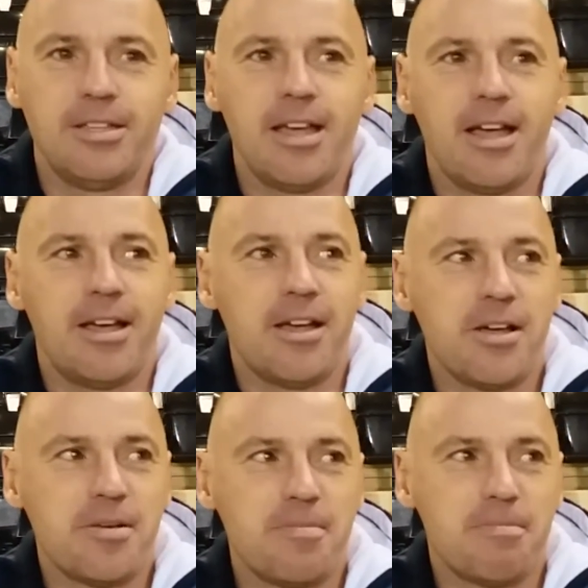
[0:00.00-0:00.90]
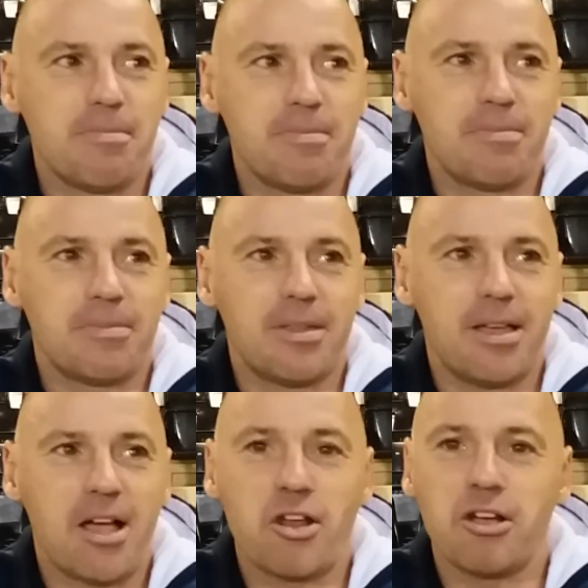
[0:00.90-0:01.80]
Yeah,
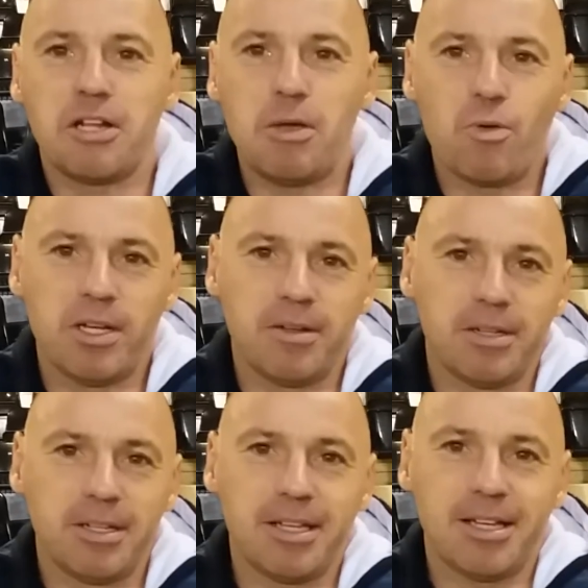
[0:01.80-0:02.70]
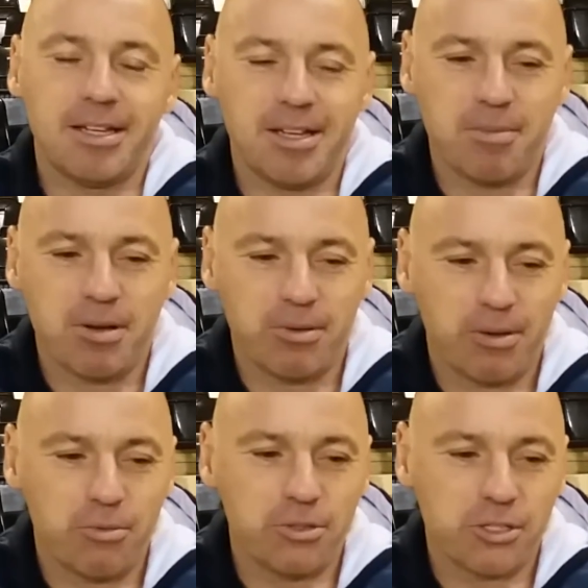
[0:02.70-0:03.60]
an ugly win. I
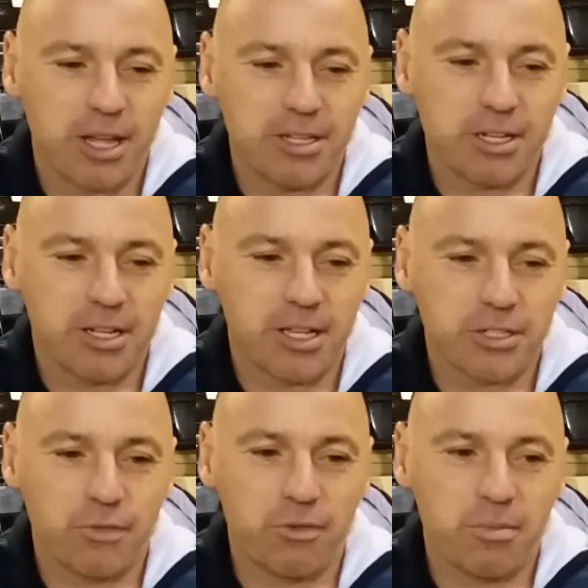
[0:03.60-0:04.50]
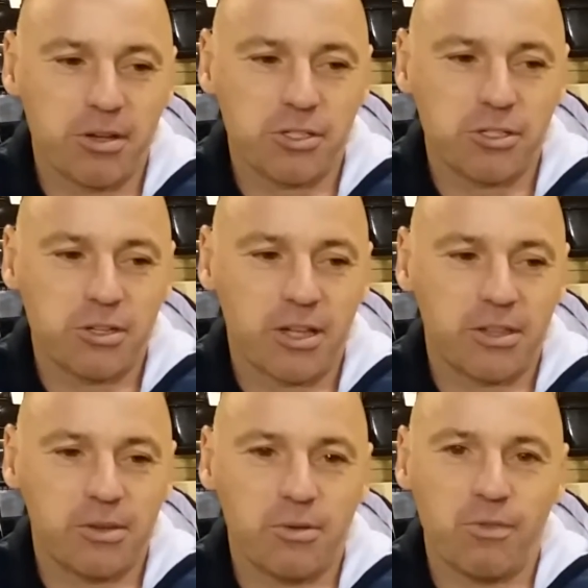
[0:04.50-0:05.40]
wouldn't say it's a classic from us. I
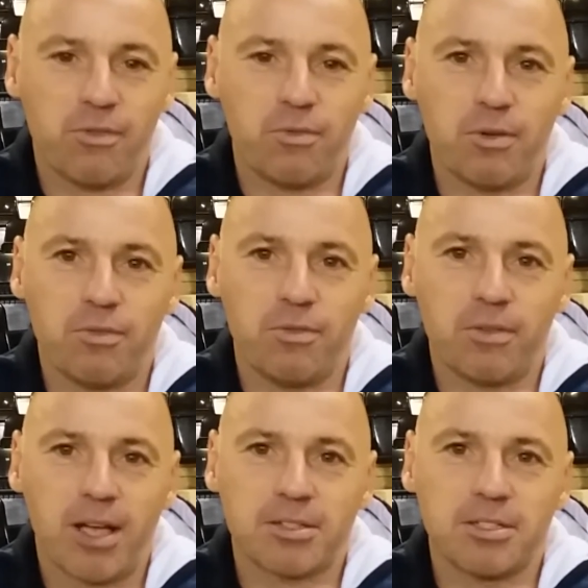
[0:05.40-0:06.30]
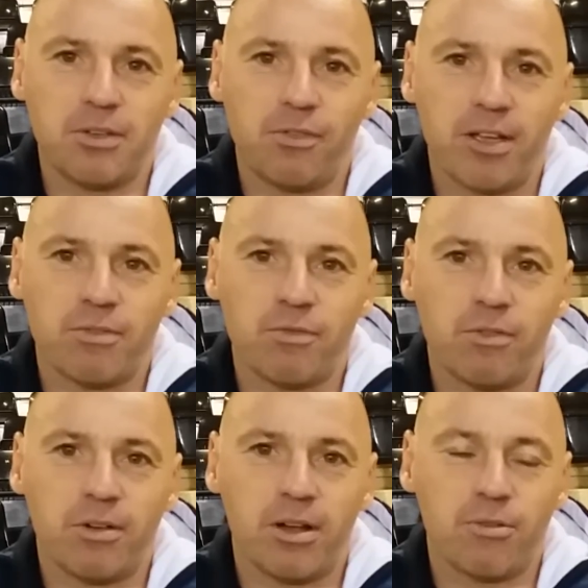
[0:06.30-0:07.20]
think we've had to defend
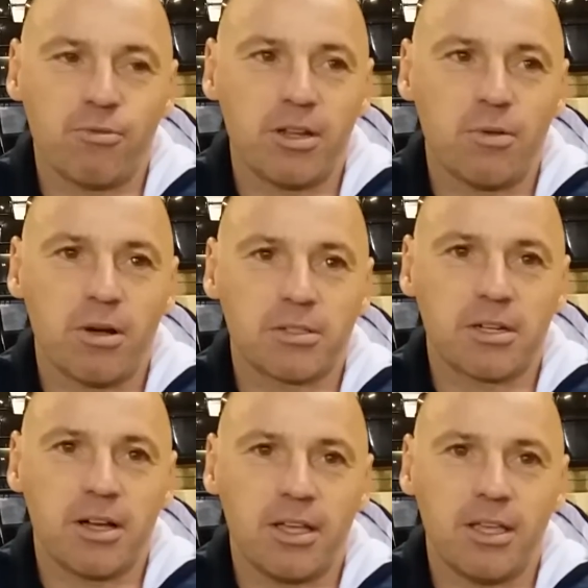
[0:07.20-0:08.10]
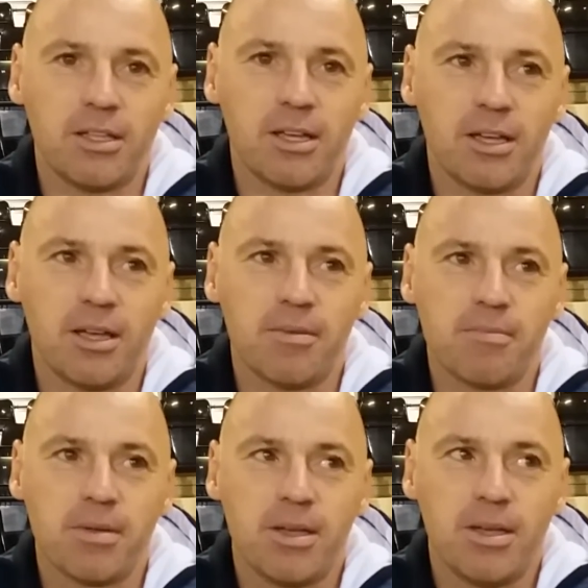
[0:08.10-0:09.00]
really well tonight.
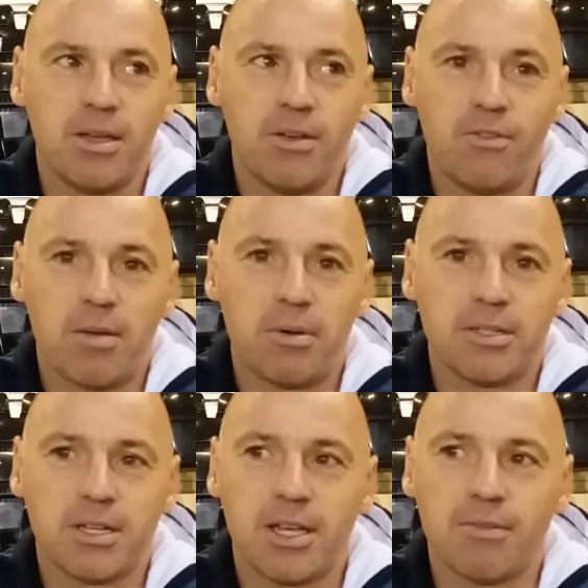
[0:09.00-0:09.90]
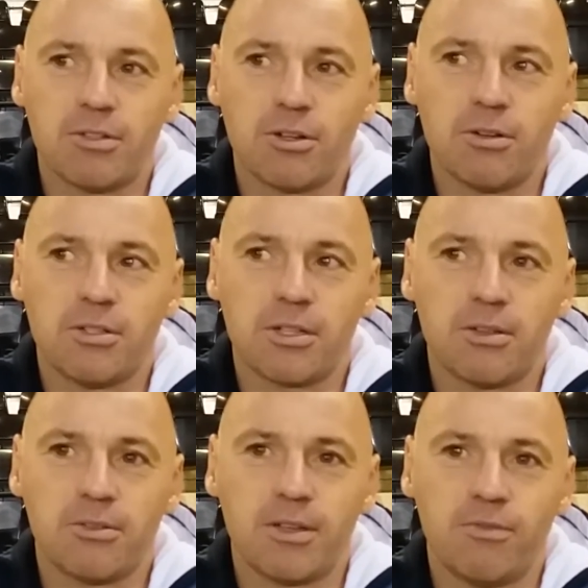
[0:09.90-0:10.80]
Fair play to Cefn Druids. I
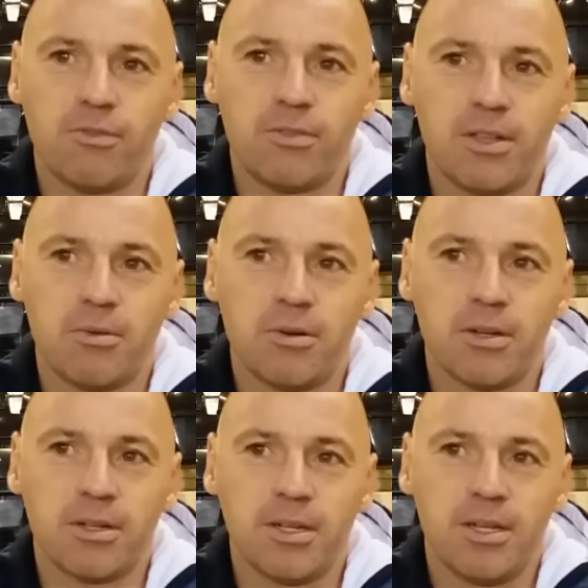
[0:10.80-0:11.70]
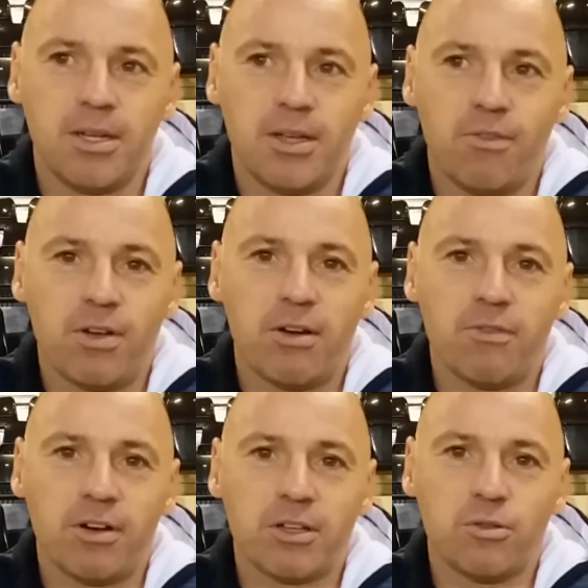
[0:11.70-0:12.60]
thought they were
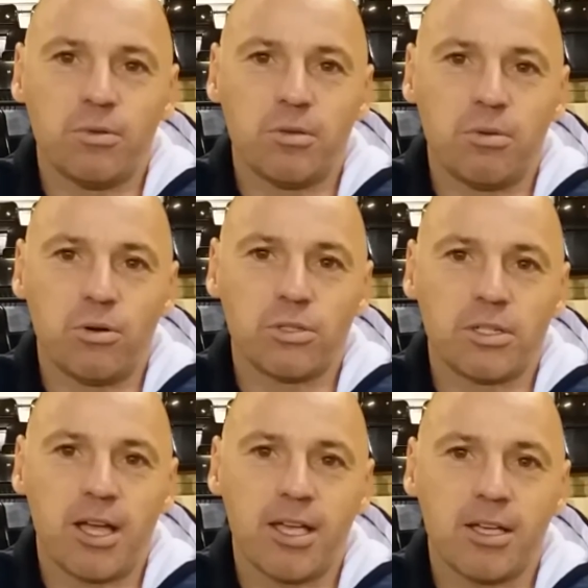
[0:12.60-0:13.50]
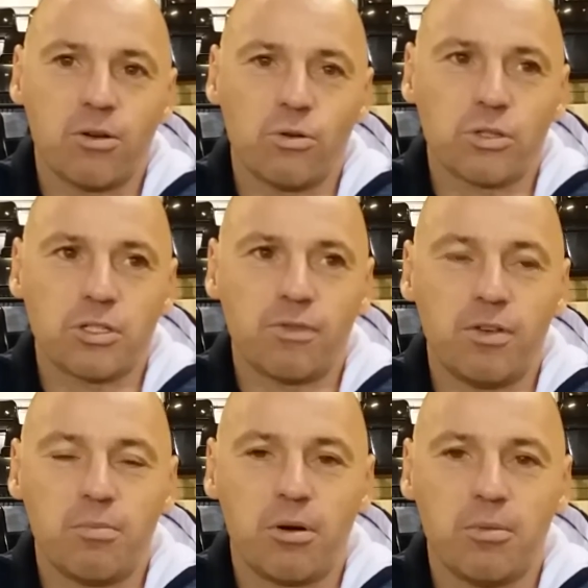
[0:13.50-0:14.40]
very good with the ball today and caused us a
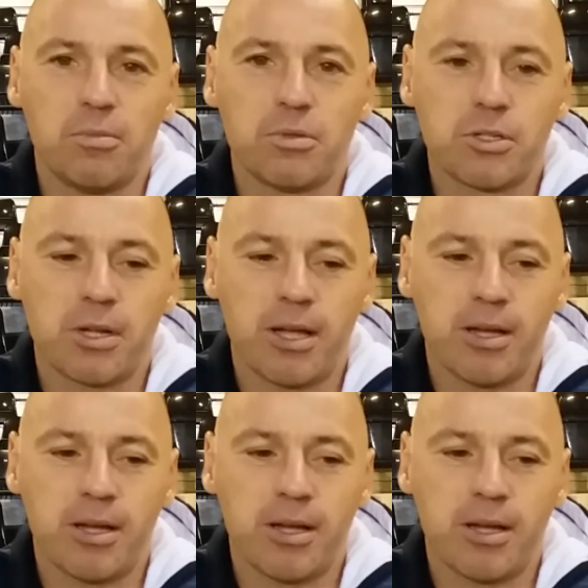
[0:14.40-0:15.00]
few problems.